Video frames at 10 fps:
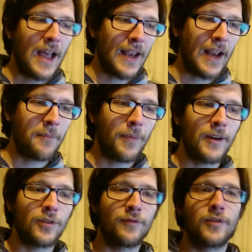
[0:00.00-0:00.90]
and I'm
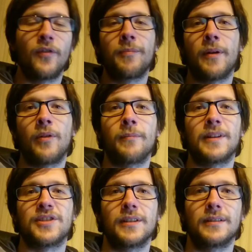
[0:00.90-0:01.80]
part of Coffee Powered
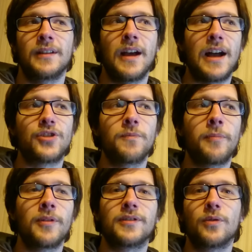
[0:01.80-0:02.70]
Machine, a two
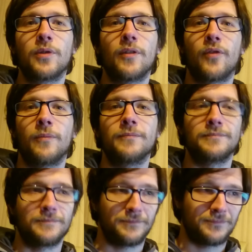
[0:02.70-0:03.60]
people studio
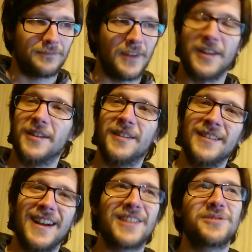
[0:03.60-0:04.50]
from here,
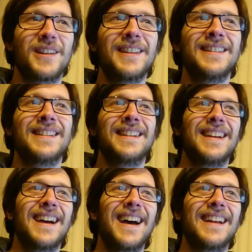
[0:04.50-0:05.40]
actually.
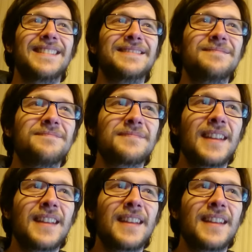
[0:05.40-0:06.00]
And